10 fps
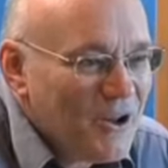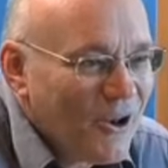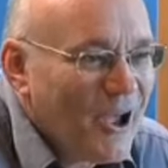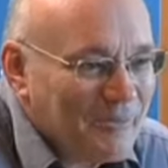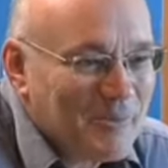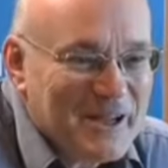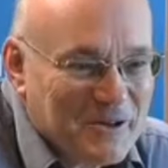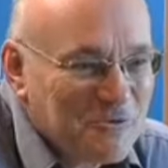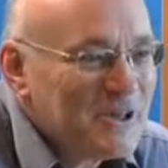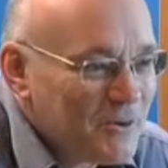like me,
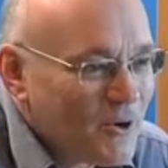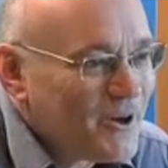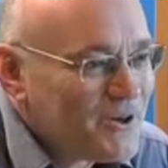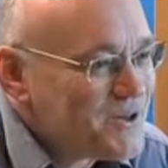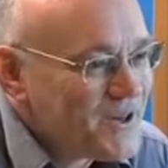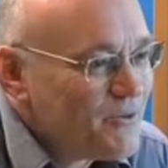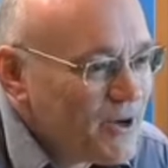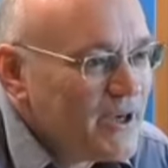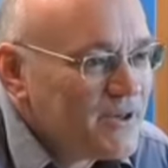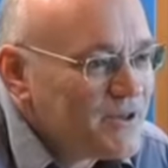really wanted to see
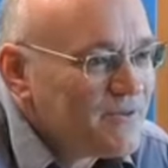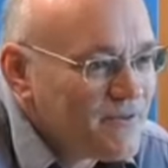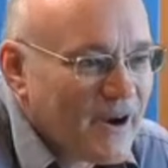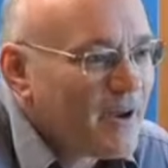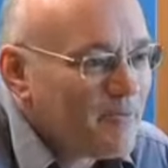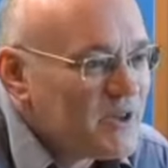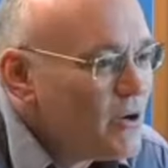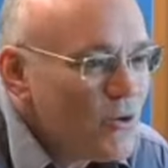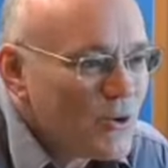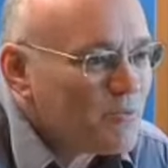Reid to front up to
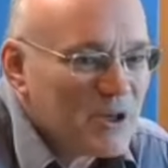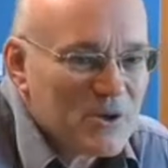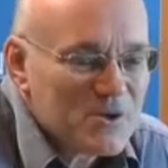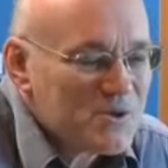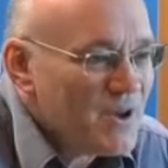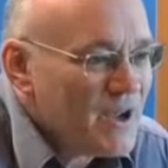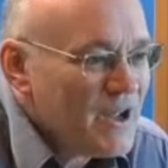court, because